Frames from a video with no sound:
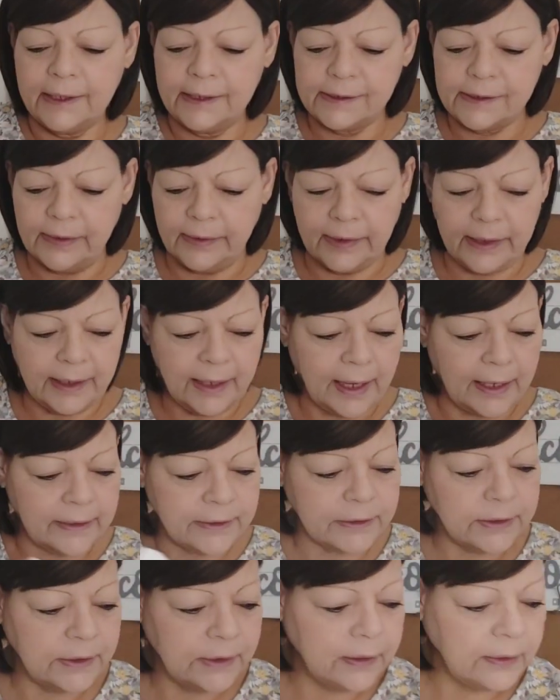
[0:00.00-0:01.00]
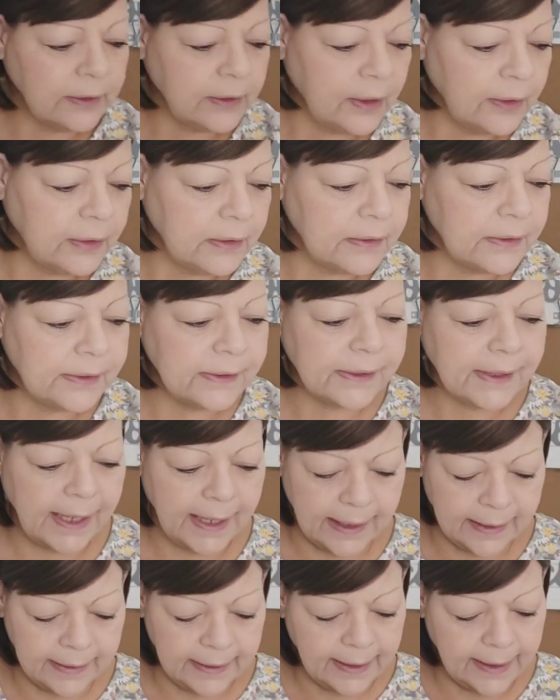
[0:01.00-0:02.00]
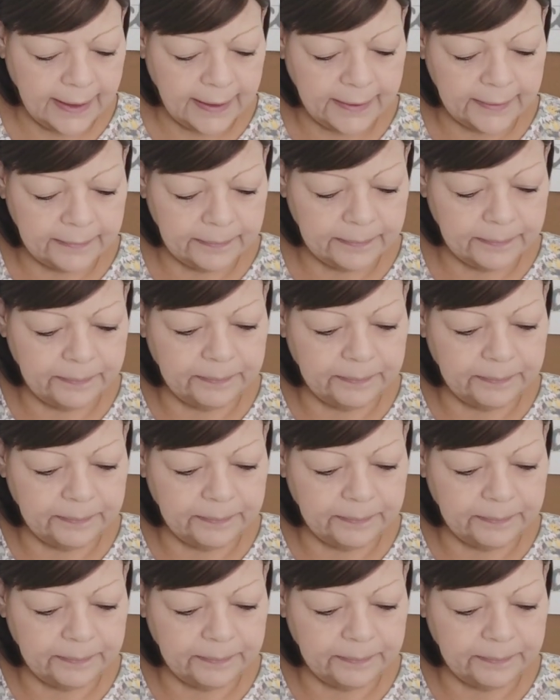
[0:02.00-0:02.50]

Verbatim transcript: so I got two of those. And then